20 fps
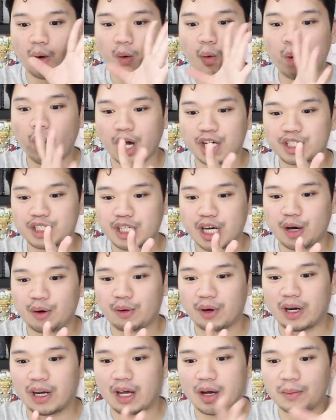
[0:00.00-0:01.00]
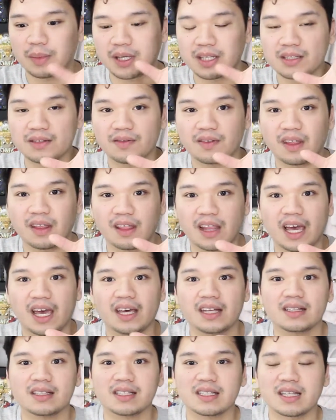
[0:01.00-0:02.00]
washed out right now because of the
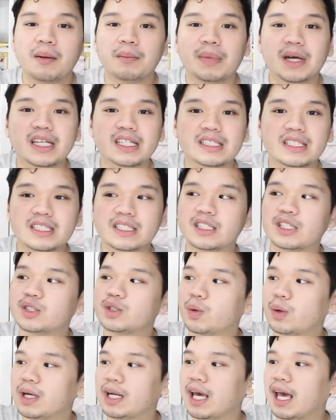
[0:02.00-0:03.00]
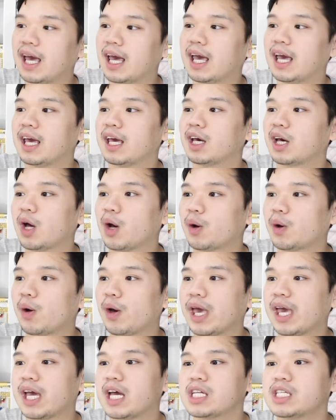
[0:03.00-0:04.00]
lights. But it's the 20A cocoa
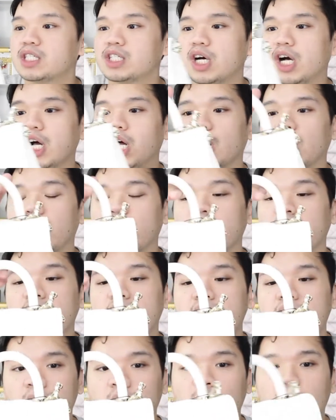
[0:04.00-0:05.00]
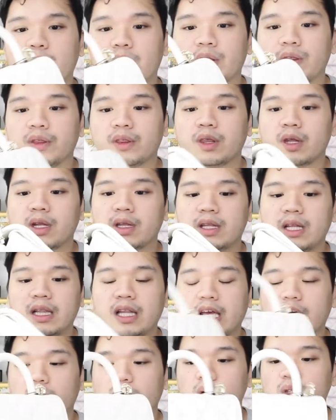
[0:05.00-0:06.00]
handle with the
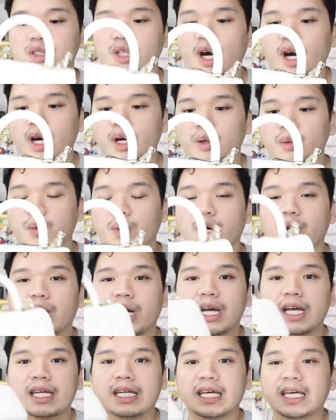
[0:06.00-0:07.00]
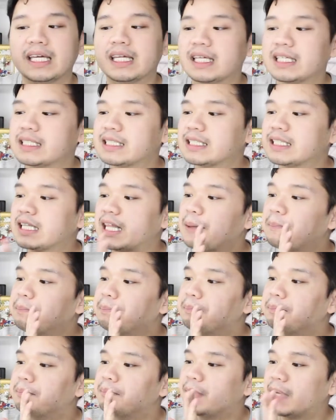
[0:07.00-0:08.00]
light gold hardware, and it is the
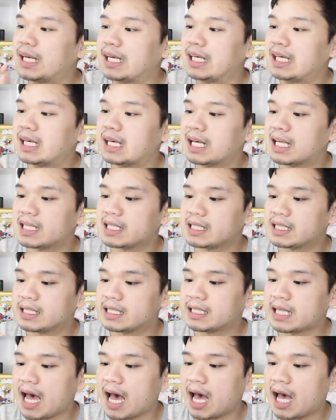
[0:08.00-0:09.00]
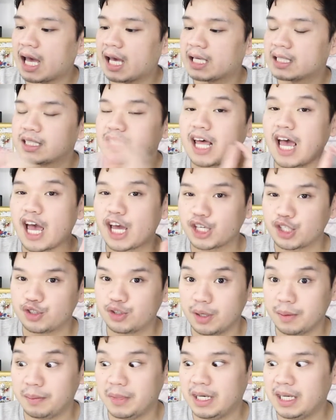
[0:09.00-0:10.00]
mini size, the
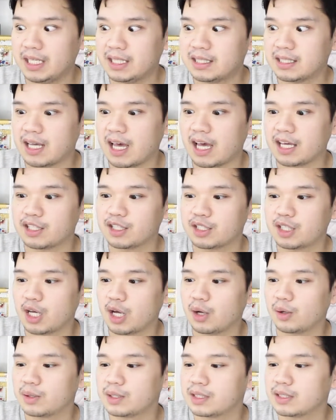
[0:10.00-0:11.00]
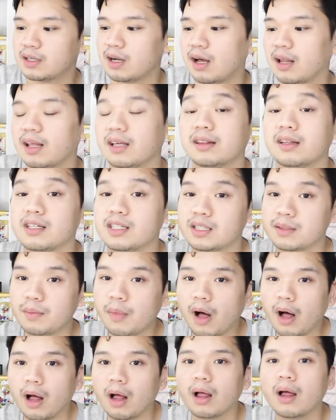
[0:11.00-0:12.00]
extra mini size. So it's not like the
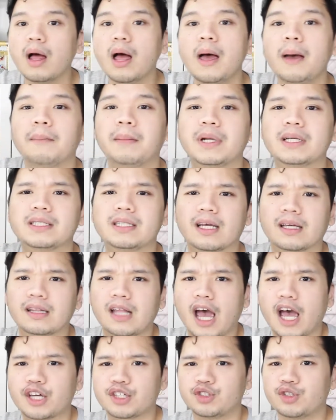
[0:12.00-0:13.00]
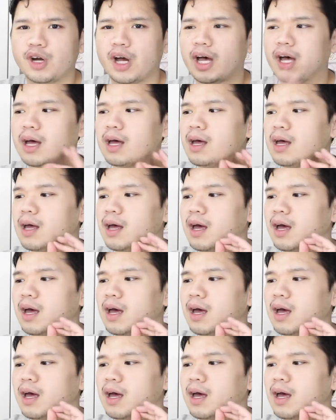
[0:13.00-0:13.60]
small, but it's like the extra